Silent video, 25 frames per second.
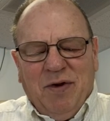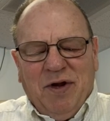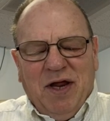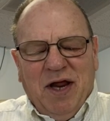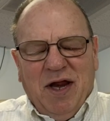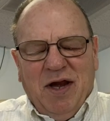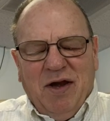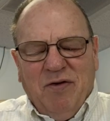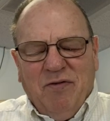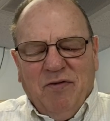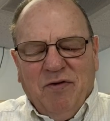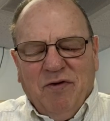
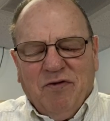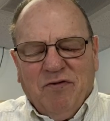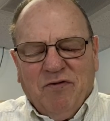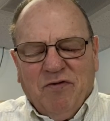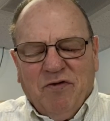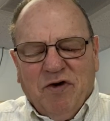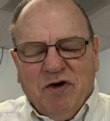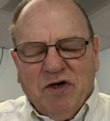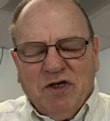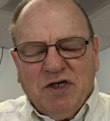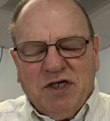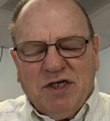Beginning
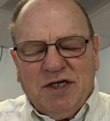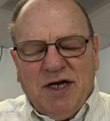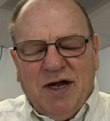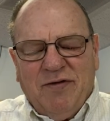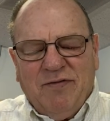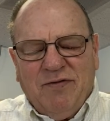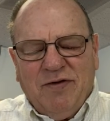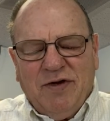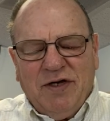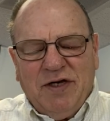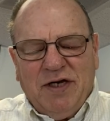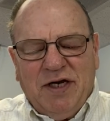with verse
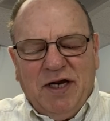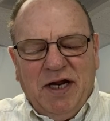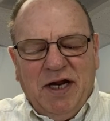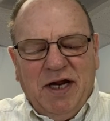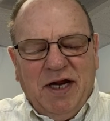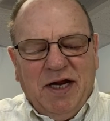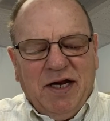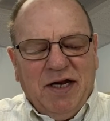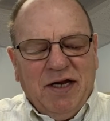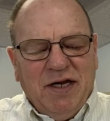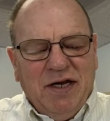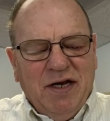
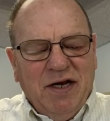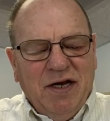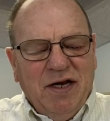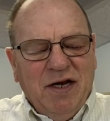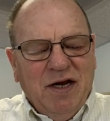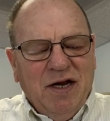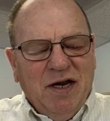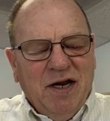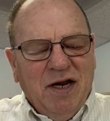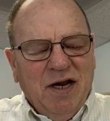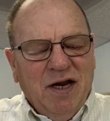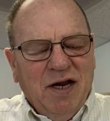
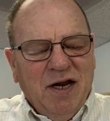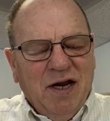17,